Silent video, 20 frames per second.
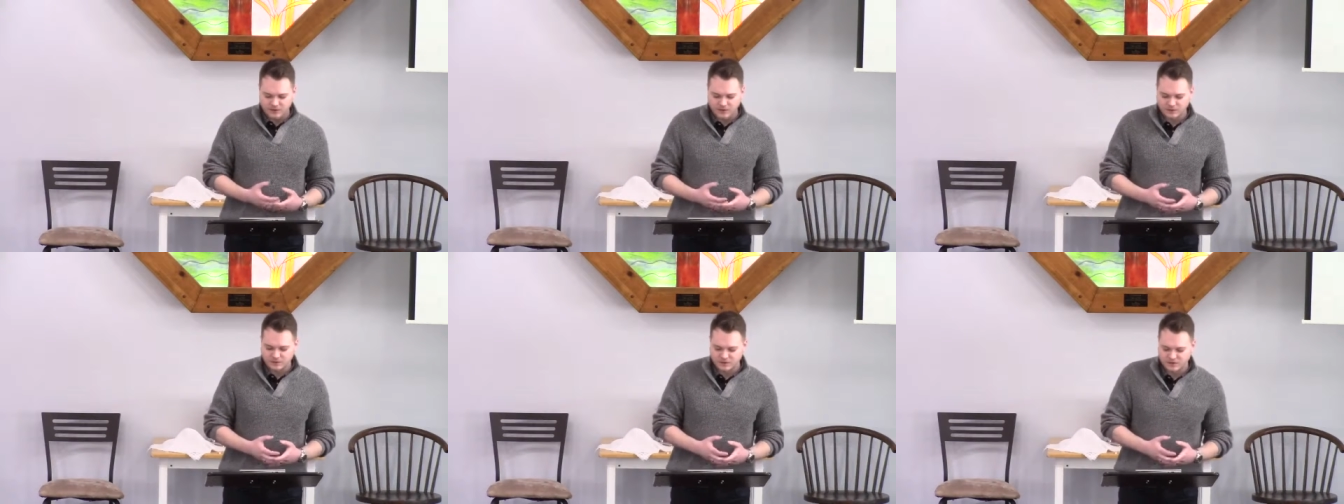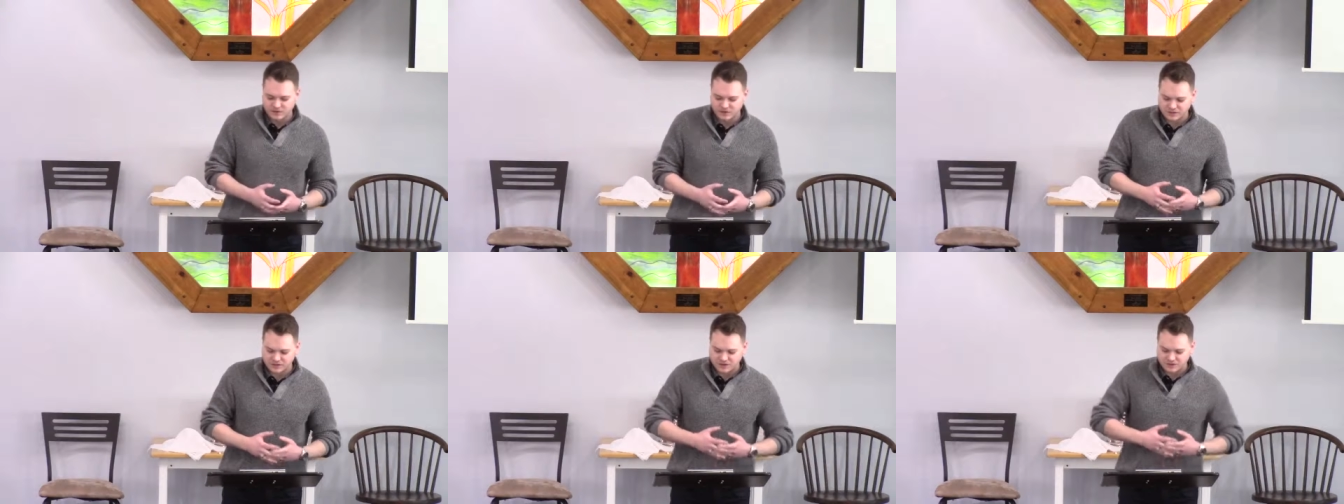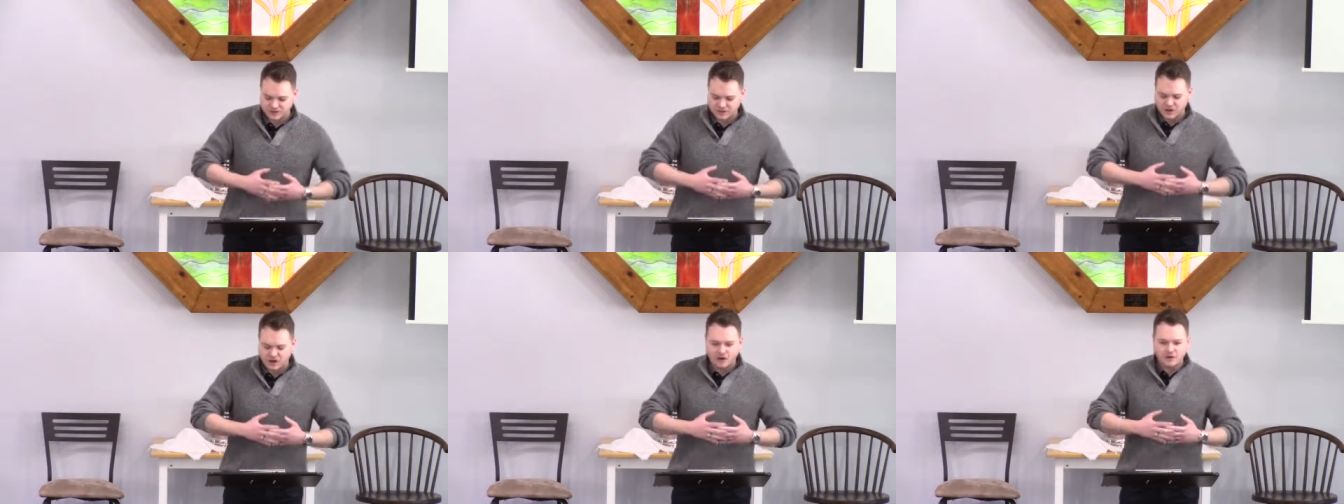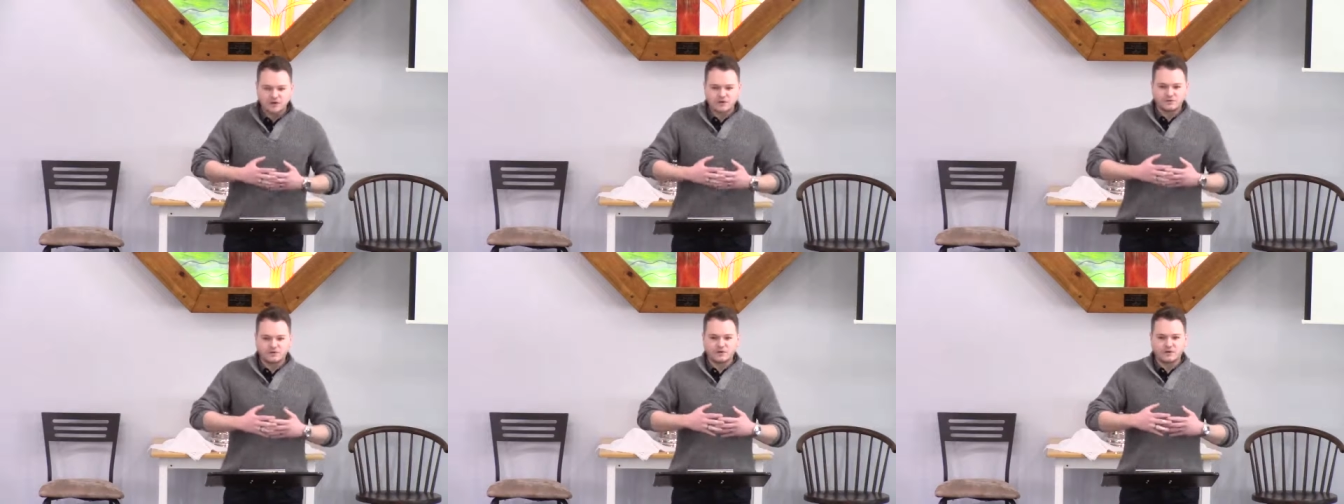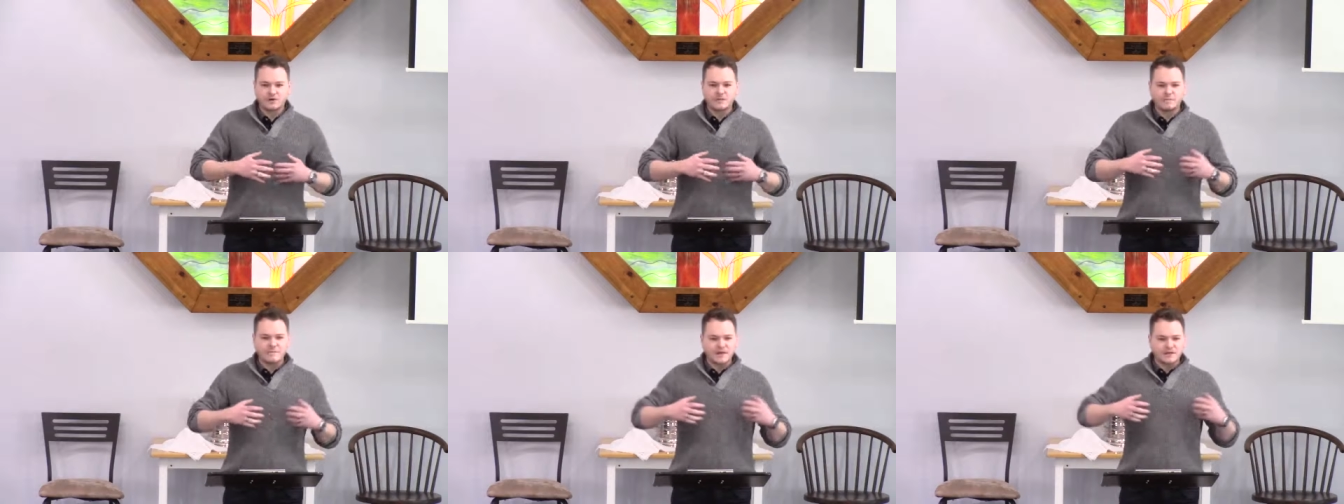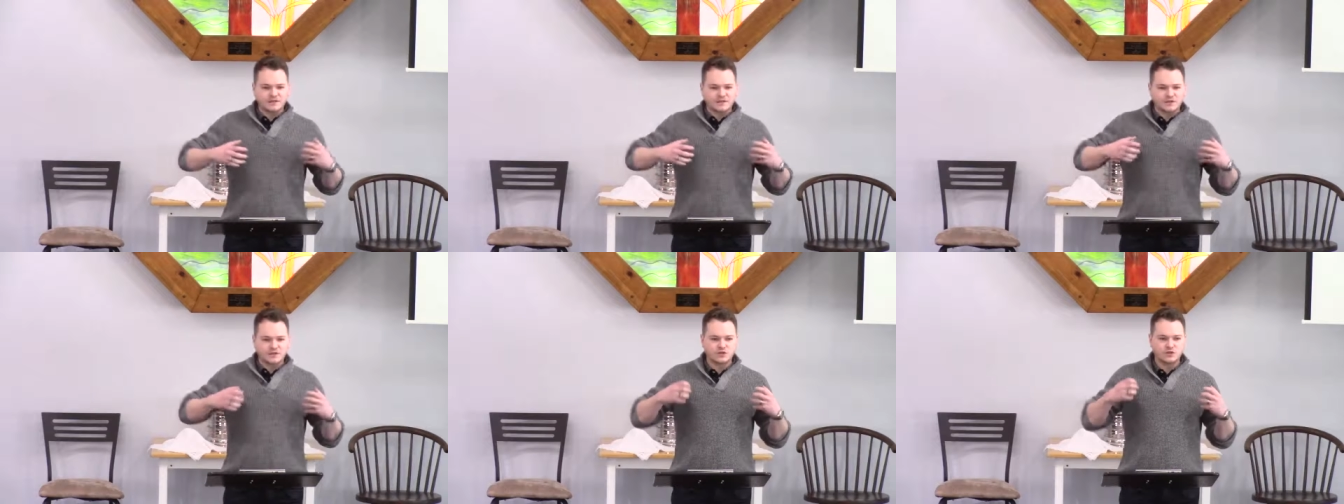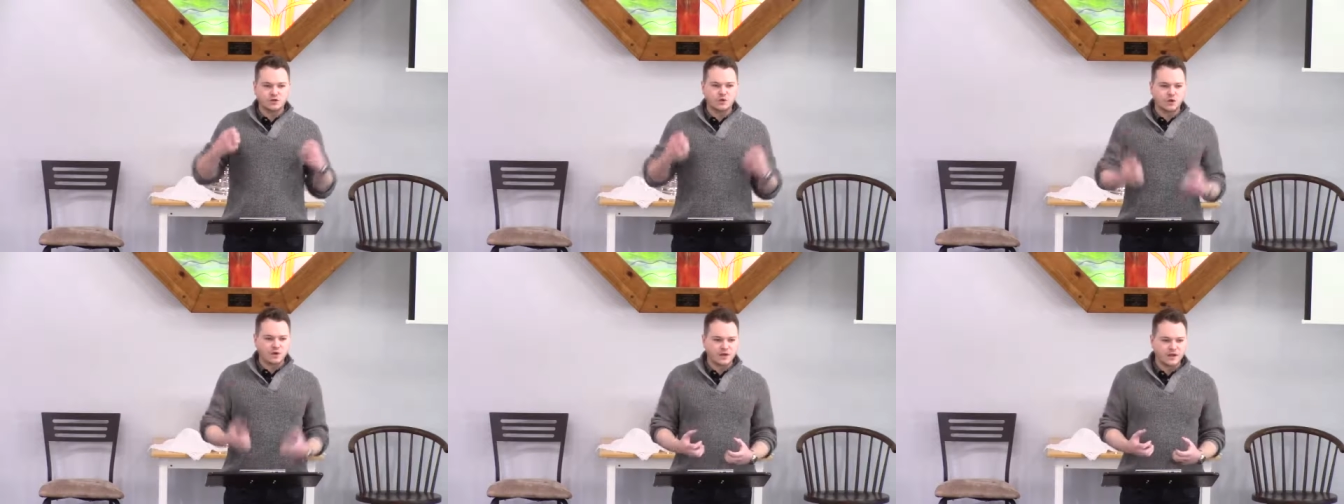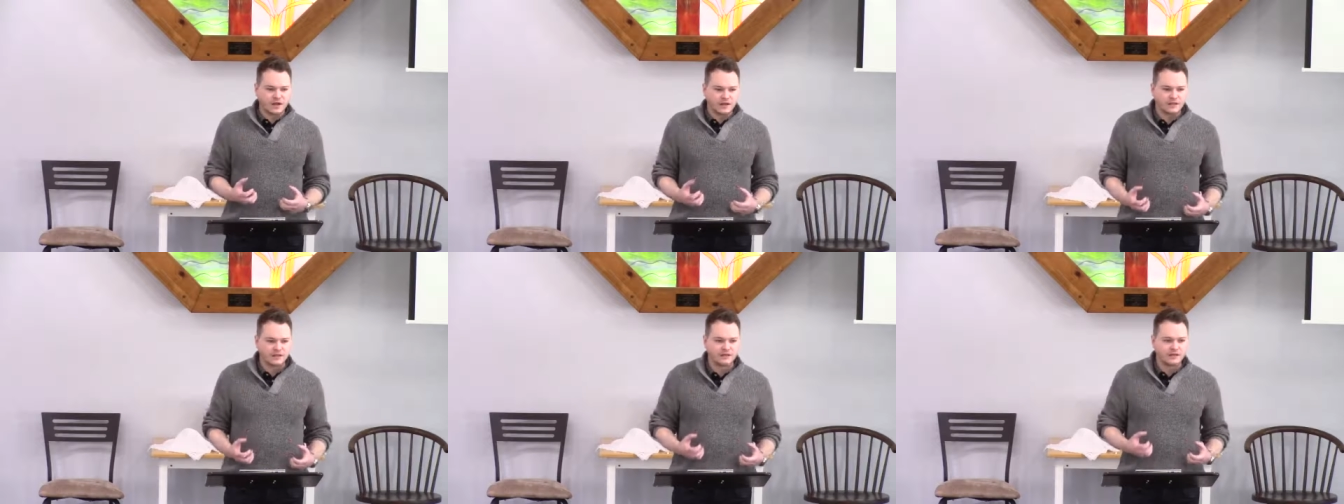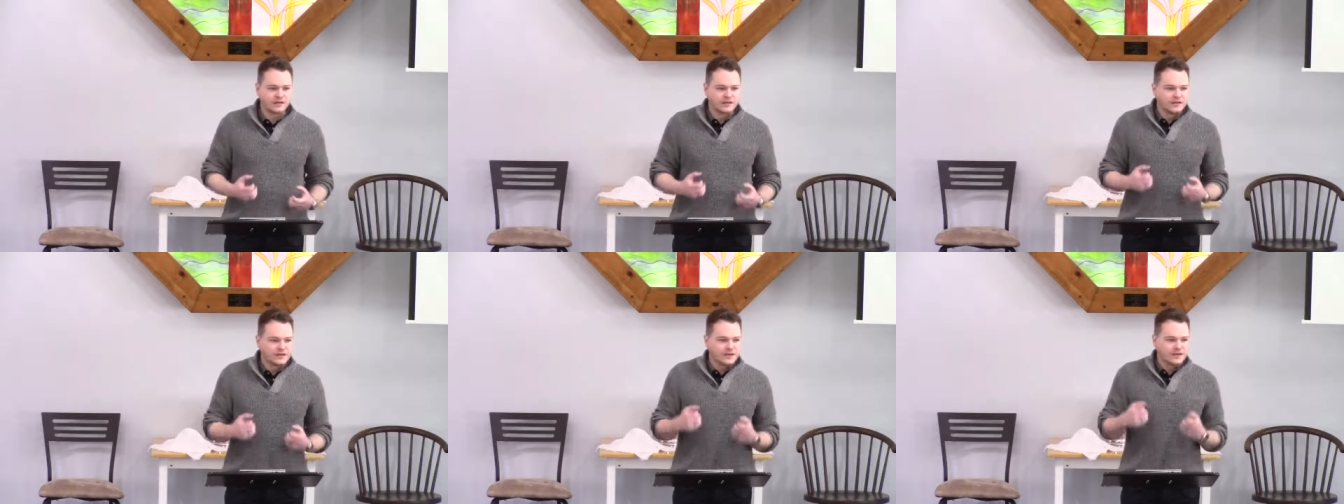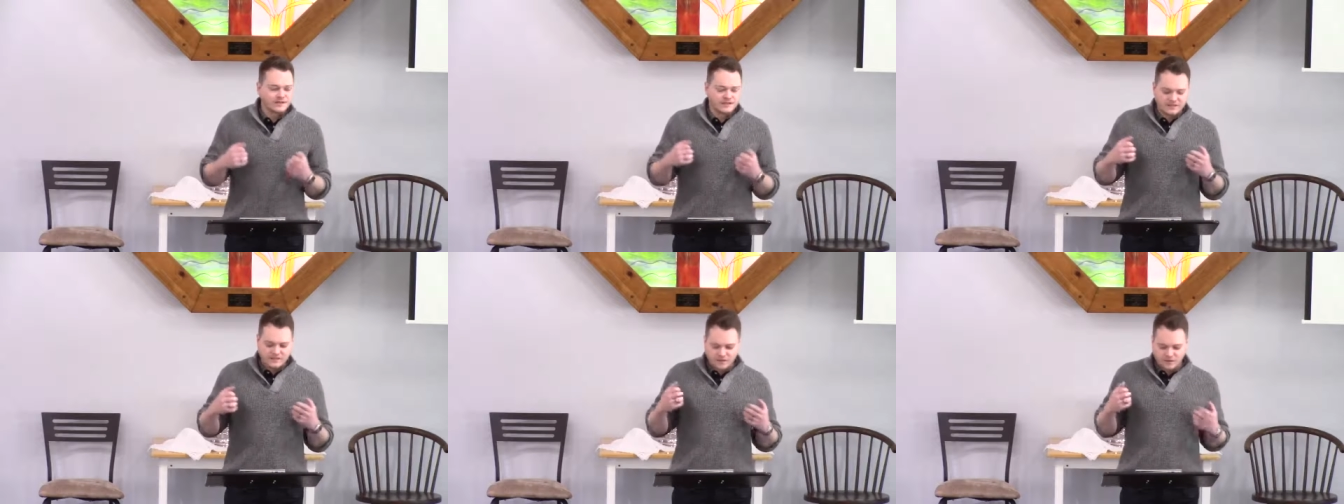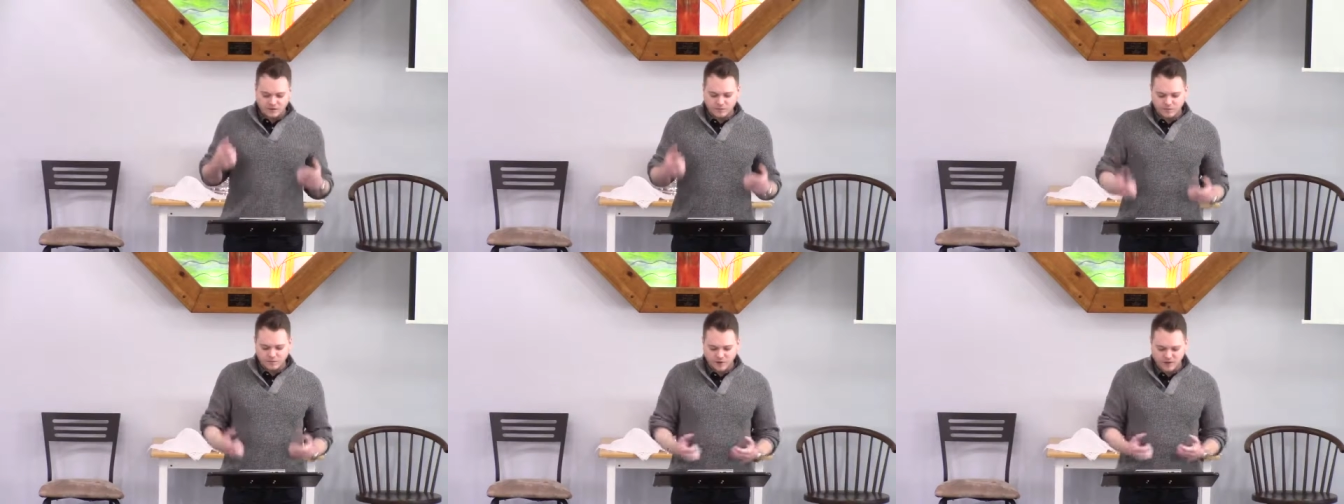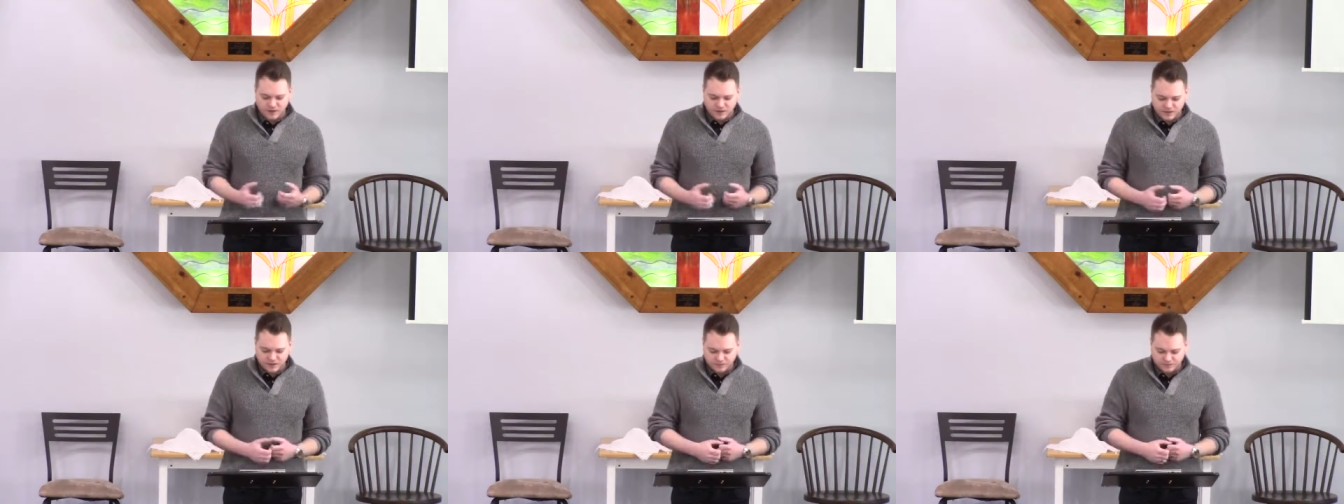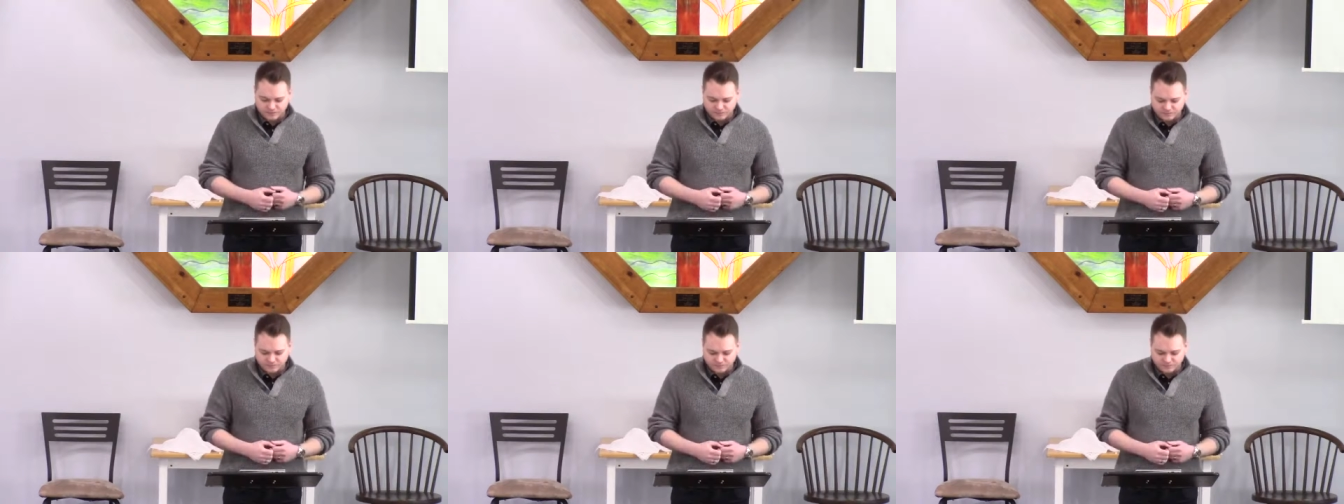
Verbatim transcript: And it was just this cause for immense joy and and celebration.